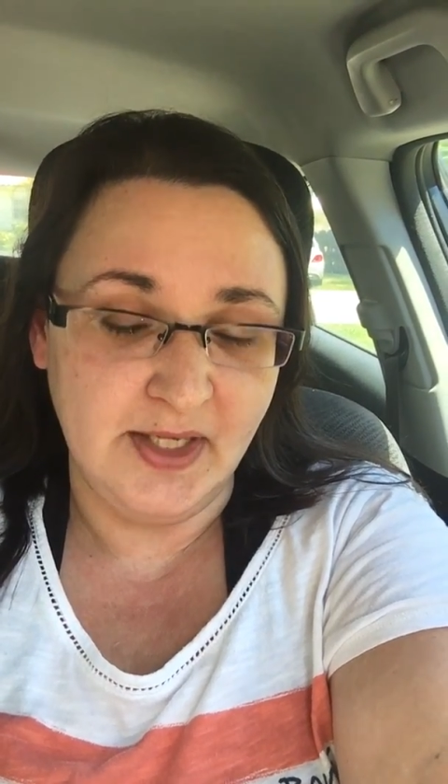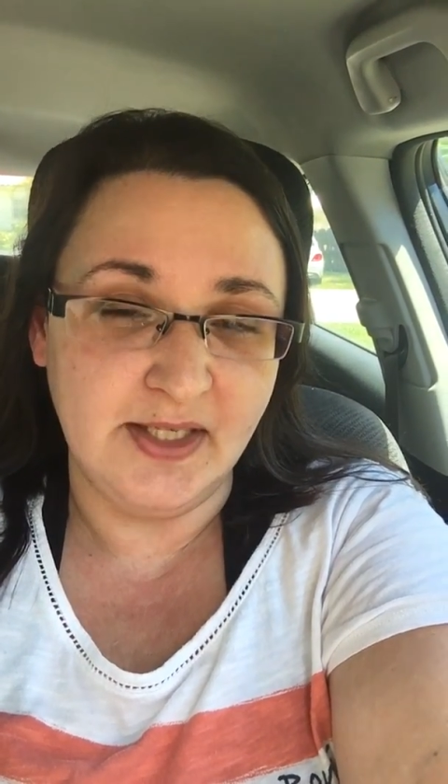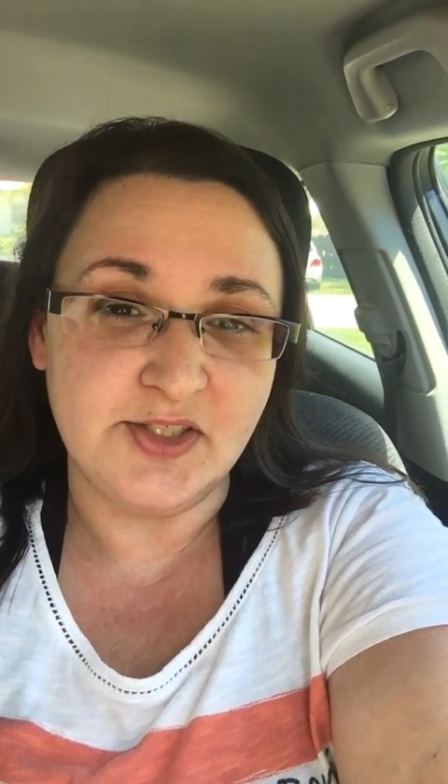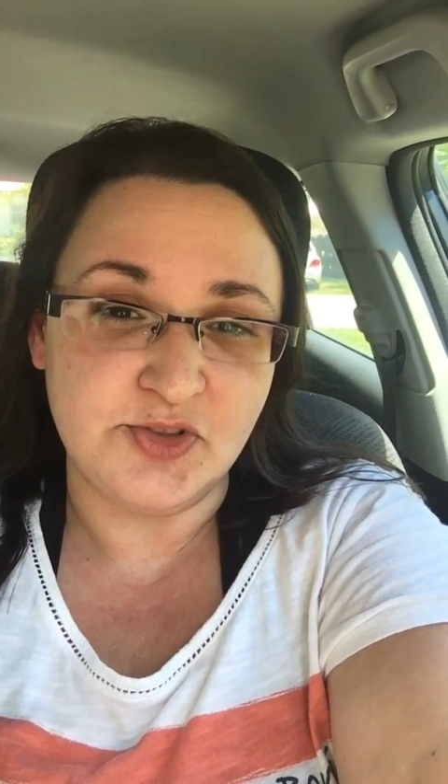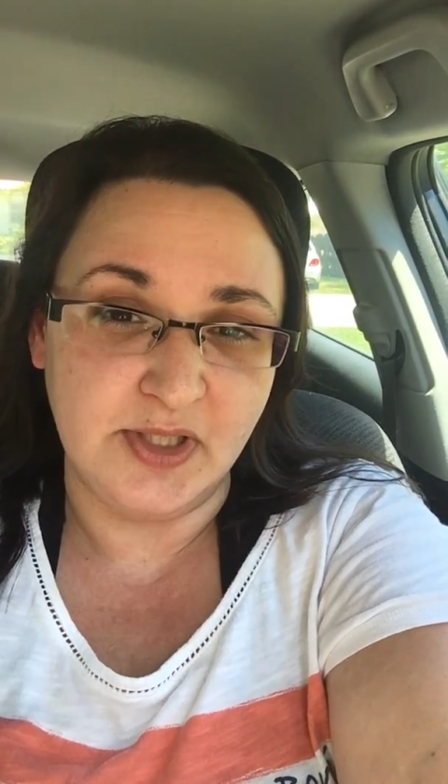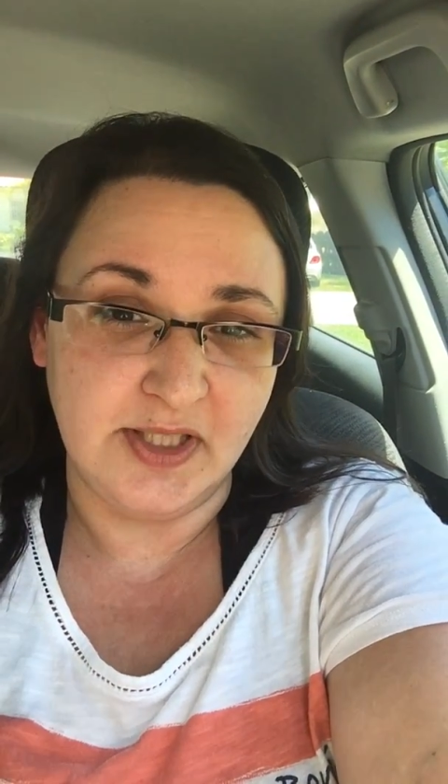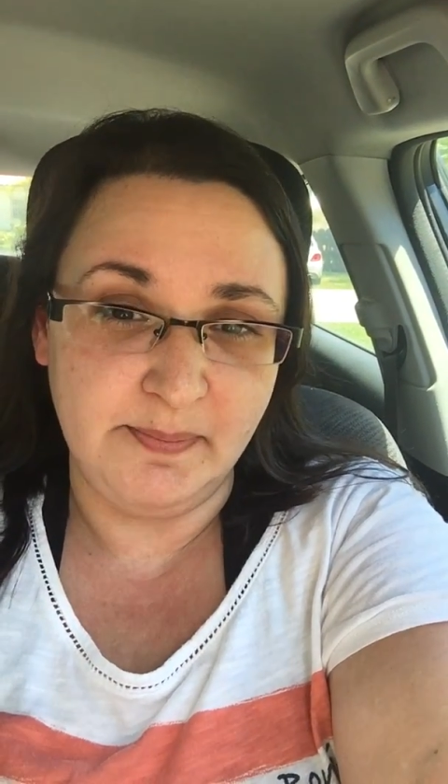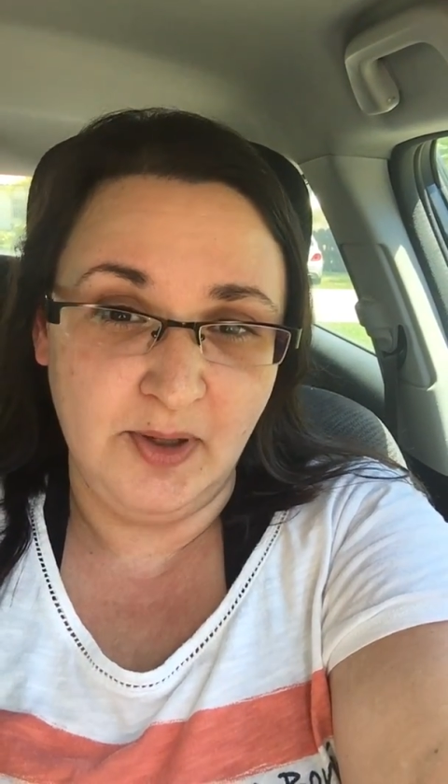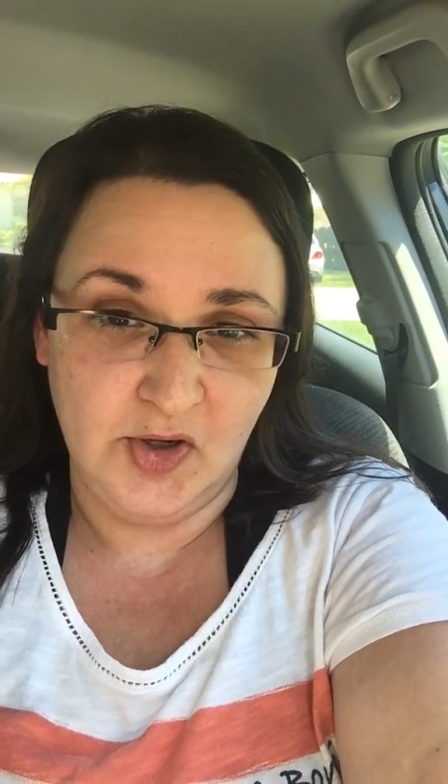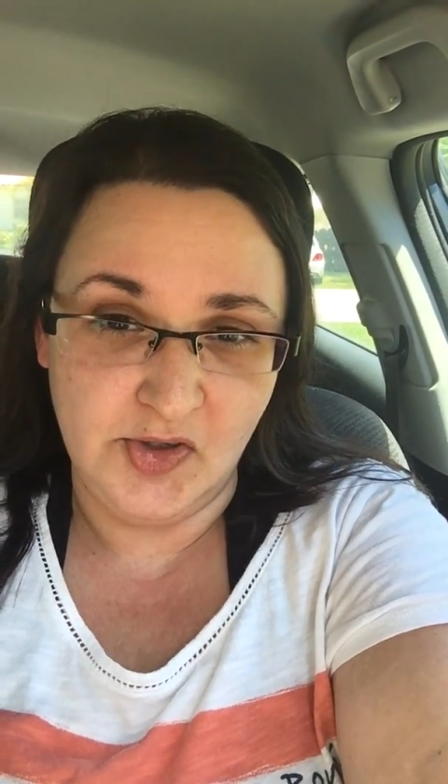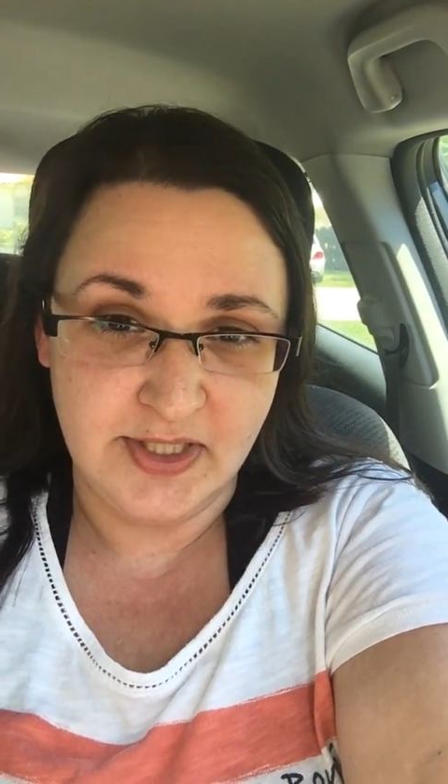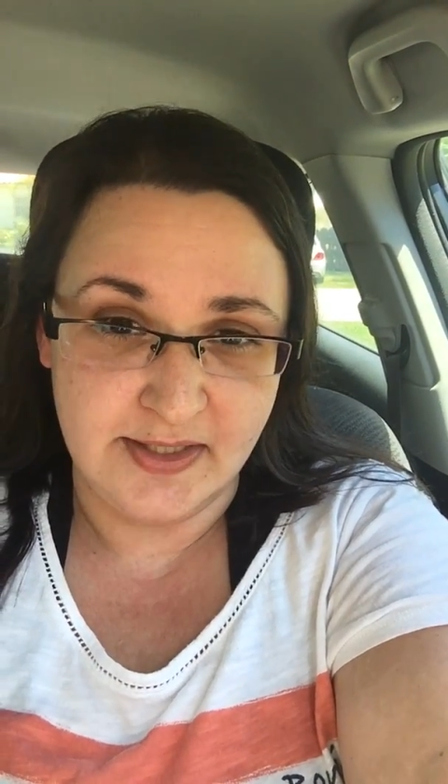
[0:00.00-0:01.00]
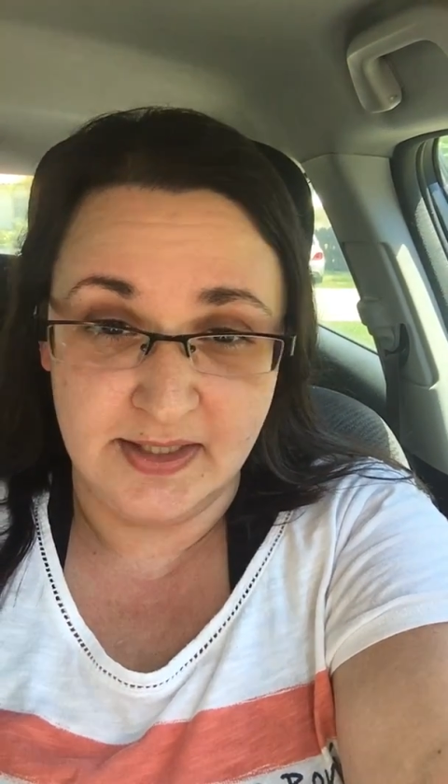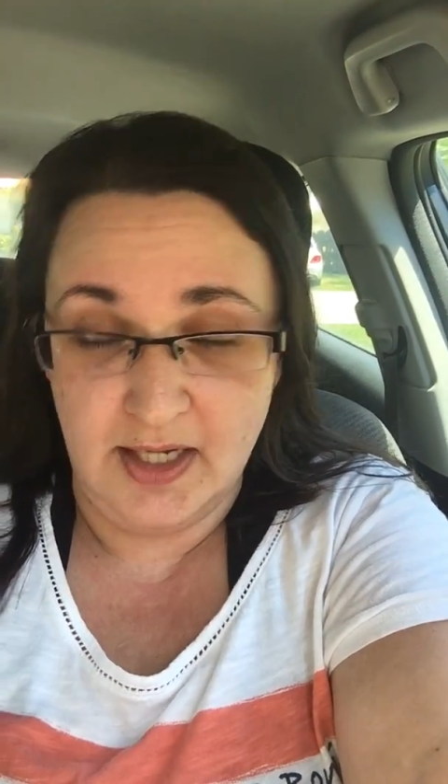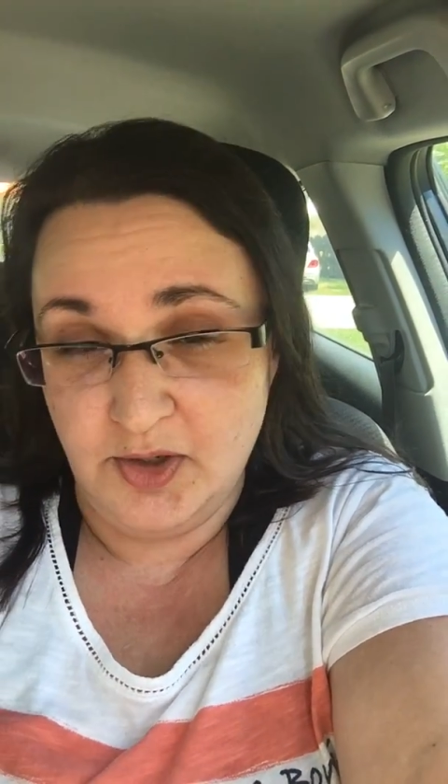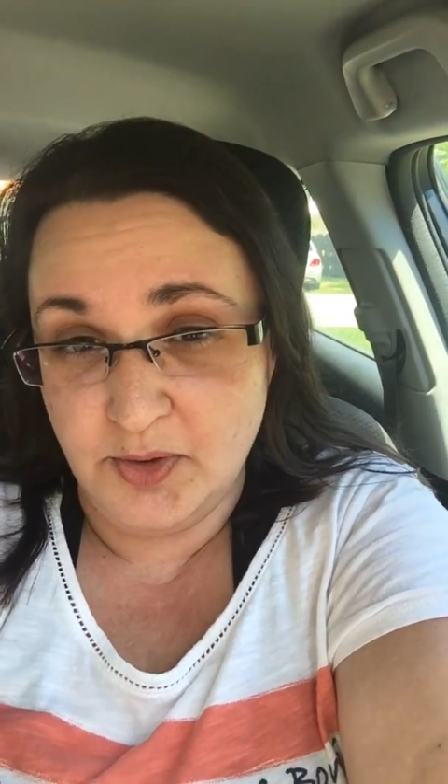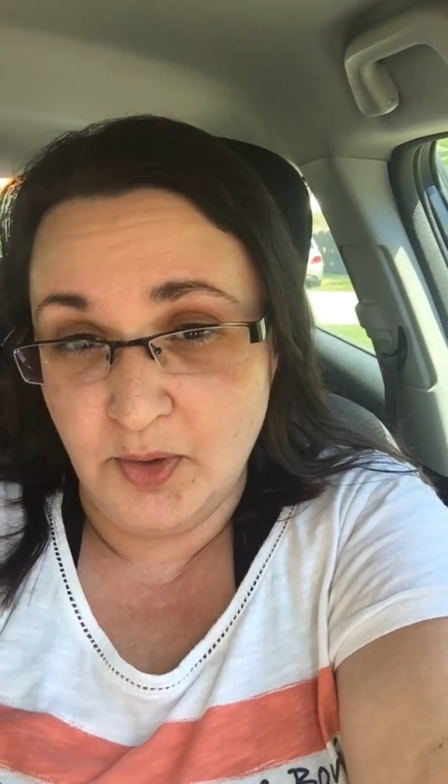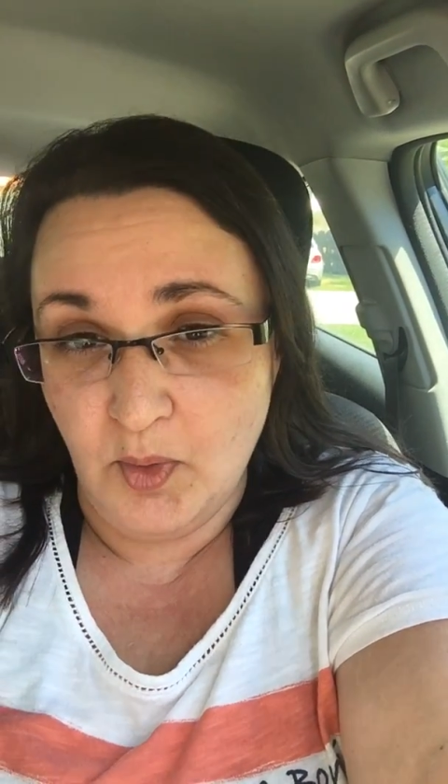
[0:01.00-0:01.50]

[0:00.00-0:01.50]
Israeli politics, and I don't